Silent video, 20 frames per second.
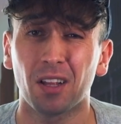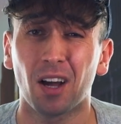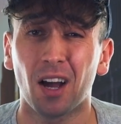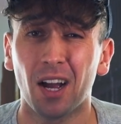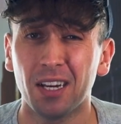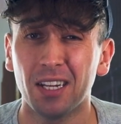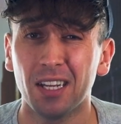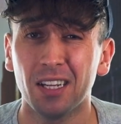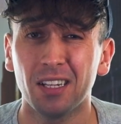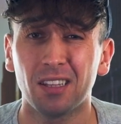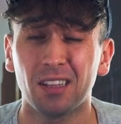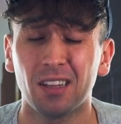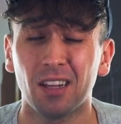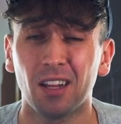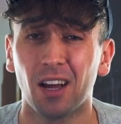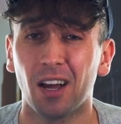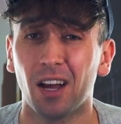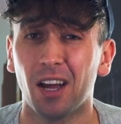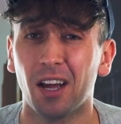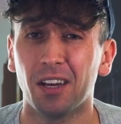that I did
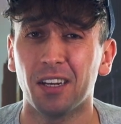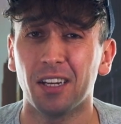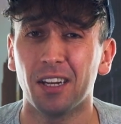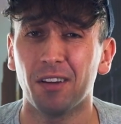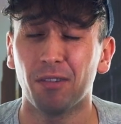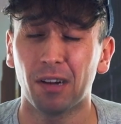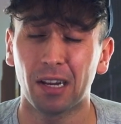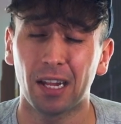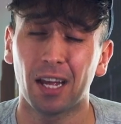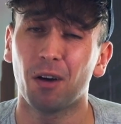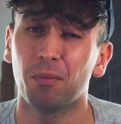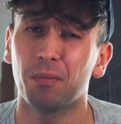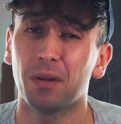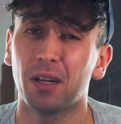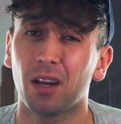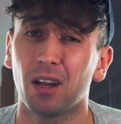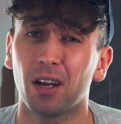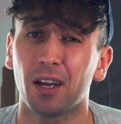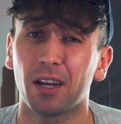and it really helped me